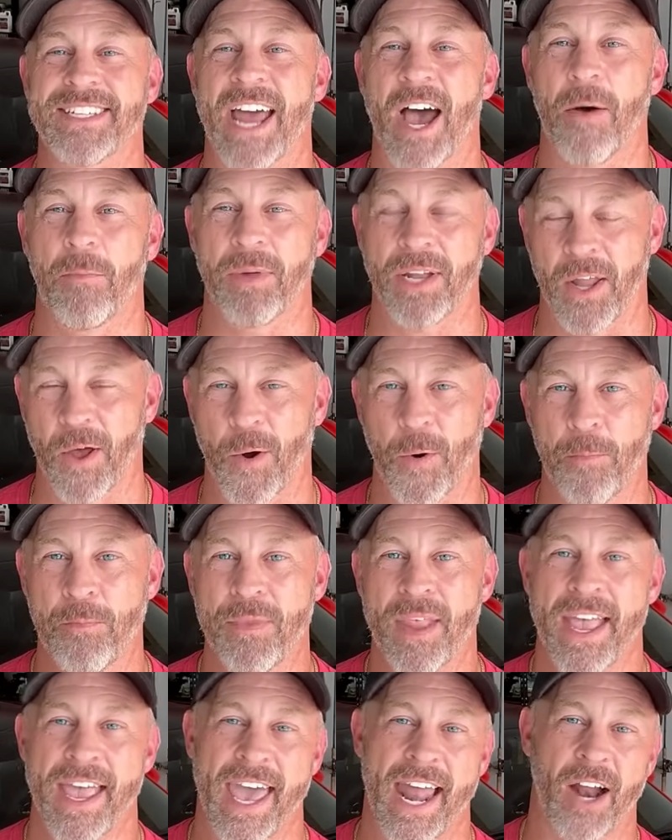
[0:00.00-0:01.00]
down below,
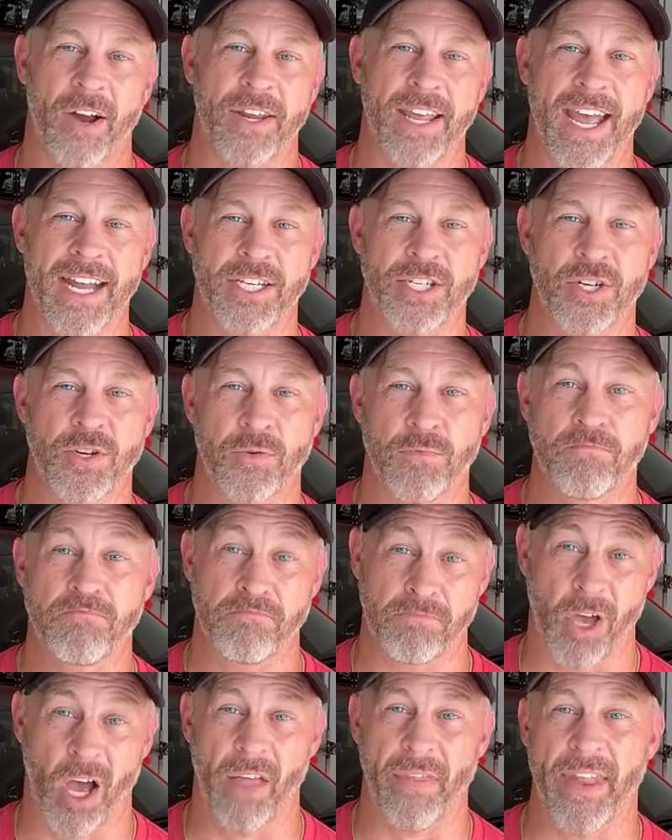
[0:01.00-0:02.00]
and I'll catch you
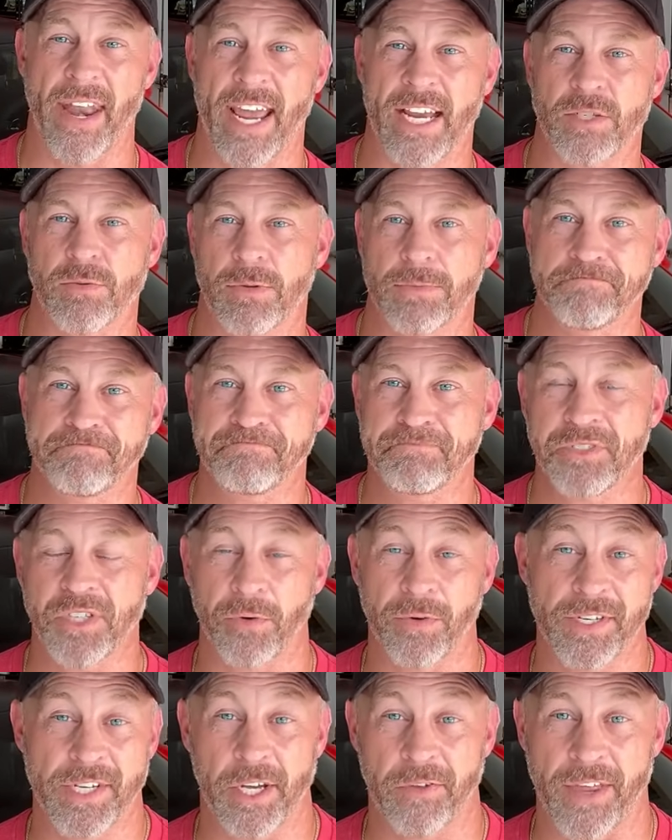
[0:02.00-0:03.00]
on the next one.
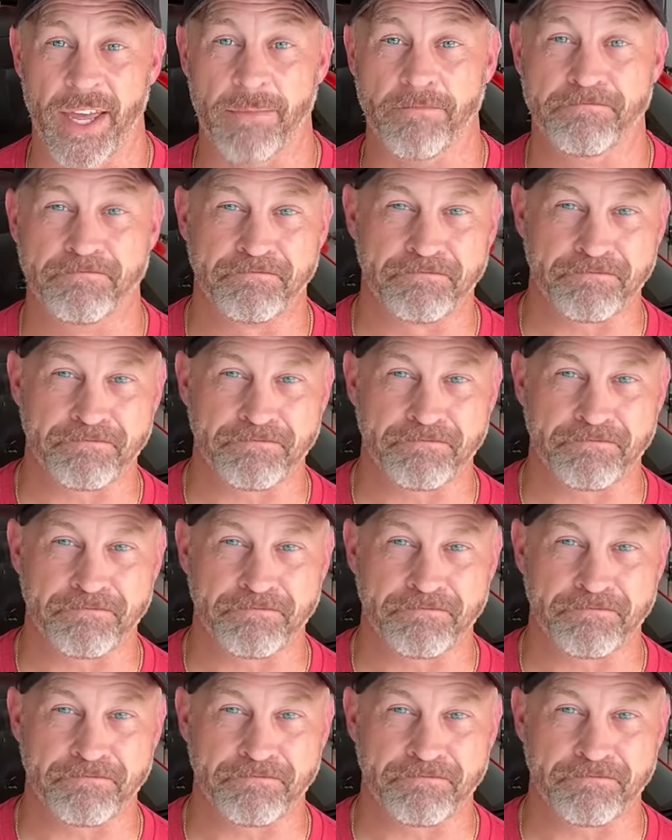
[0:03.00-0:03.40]
So until then,